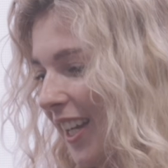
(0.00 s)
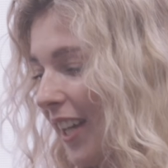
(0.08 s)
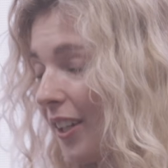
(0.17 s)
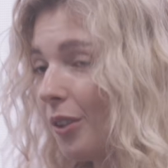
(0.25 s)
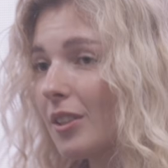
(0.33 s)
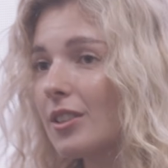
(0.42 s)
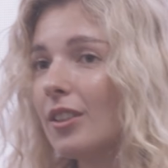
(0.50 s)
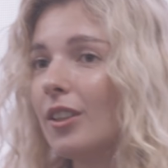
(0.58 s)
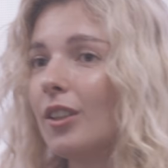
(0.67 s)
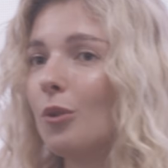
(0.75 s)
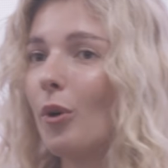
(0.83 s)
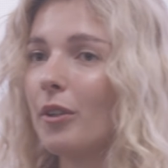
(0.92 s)
And
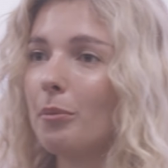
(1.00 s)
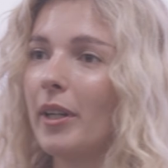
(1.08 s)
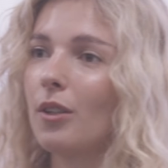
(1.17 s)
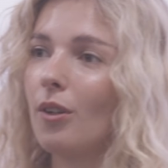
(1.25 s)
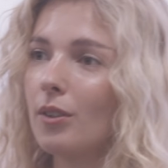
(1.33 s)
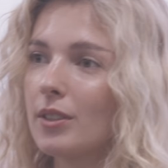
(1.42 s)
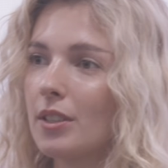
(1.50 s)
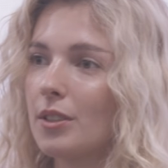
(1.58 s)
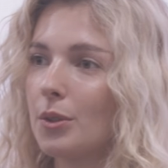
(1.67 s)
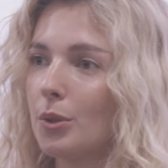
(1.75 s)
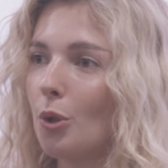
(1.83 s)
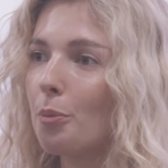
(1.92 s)
also, one of my goals
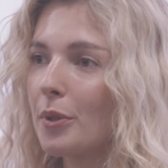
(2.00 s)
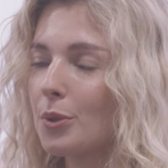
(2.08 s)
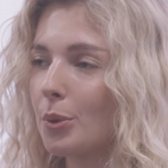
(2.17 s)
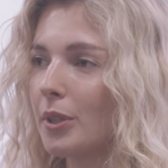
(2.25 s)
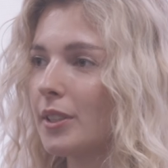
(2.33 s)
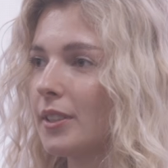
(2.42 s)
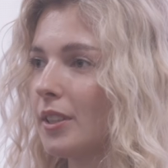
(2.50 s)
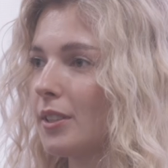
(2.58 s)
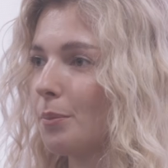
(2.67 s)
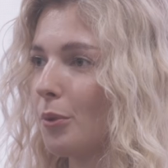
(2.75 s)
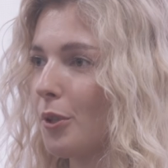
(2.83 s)
is to open source this